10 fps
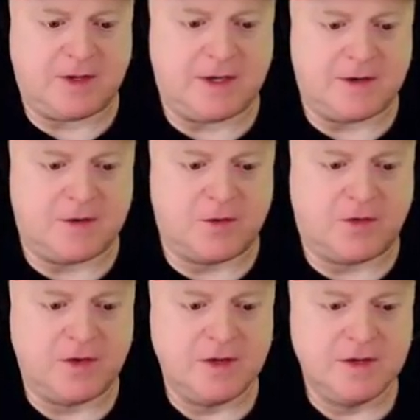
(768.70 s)

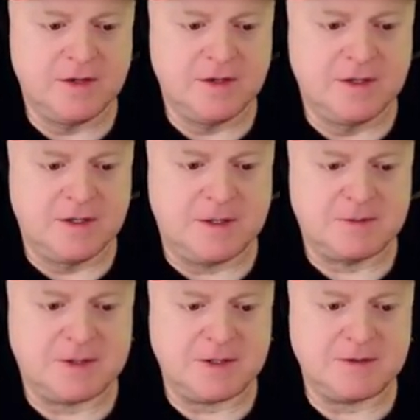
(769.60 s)
Upstairs.
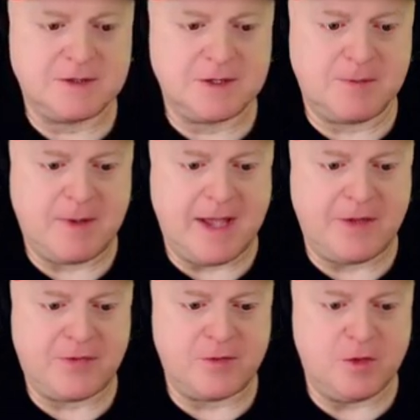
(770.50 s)
Upstairs to the
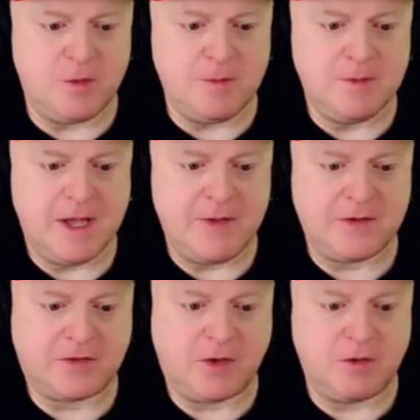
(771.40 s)
bathroom. And
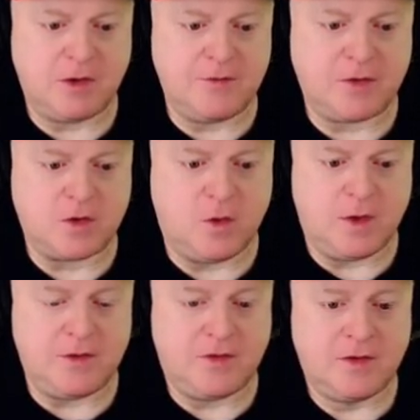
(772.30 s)
then start looking for
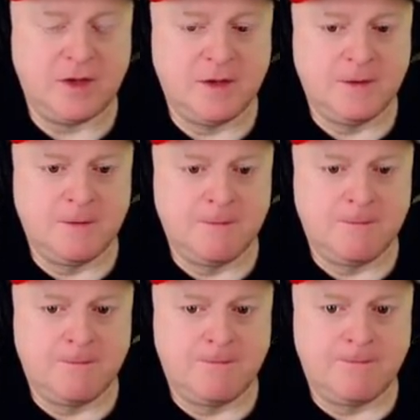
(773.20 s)
coins.
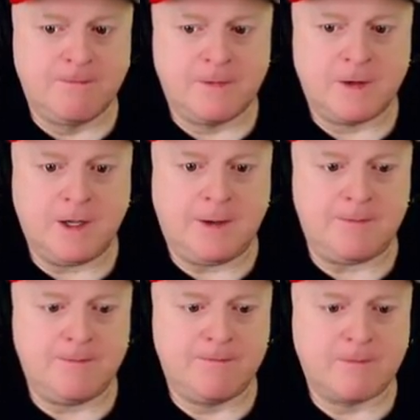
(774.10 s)

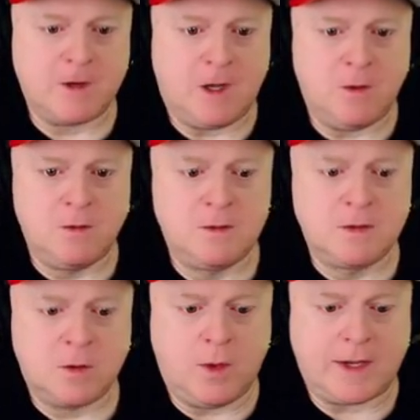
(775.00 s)
Yup. Go.
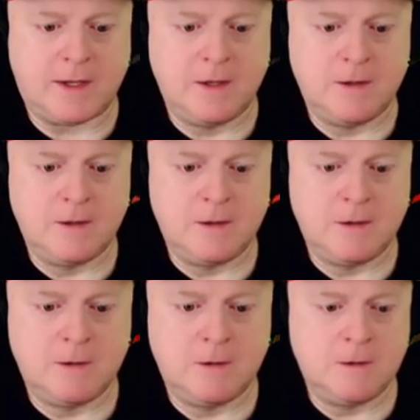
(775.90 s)
Quick.
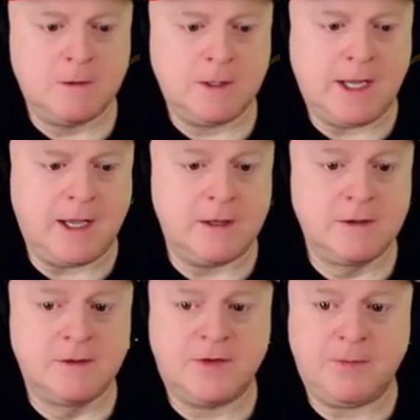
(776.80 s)

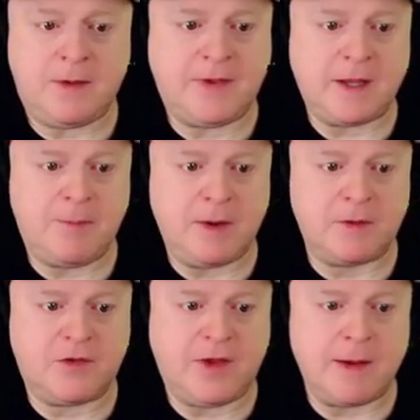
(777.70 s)
Yeah. Sometimes they can
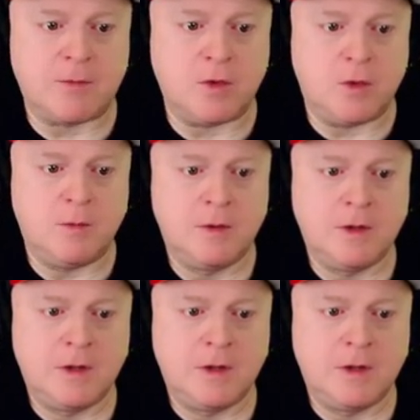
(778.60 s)
appear in the same room.